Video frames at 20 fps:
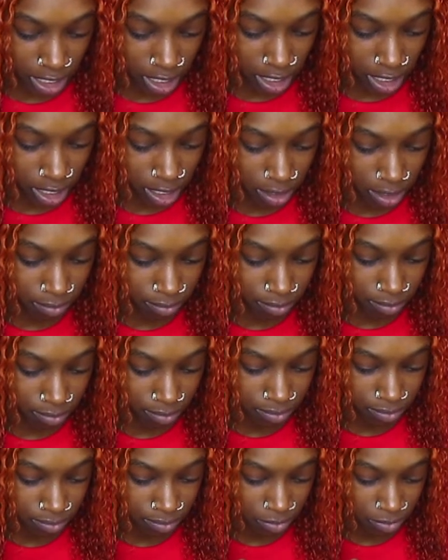Um,
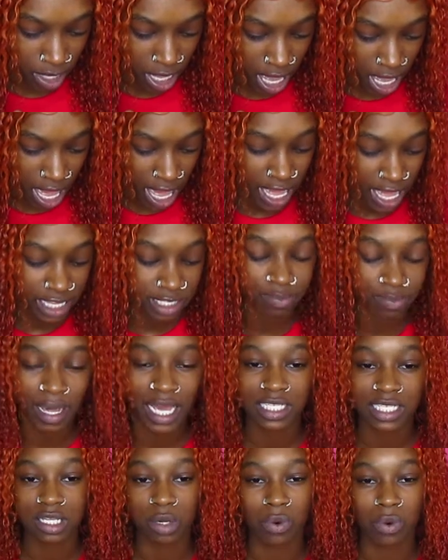it's
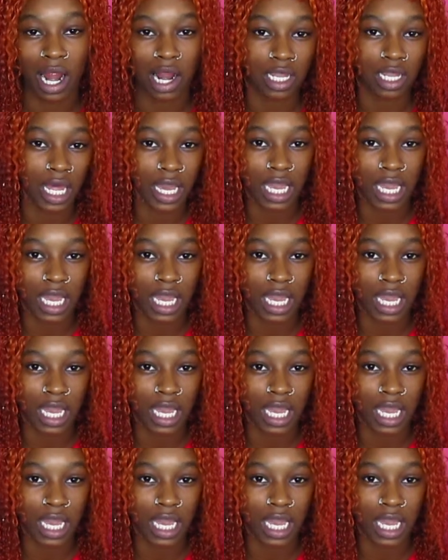based around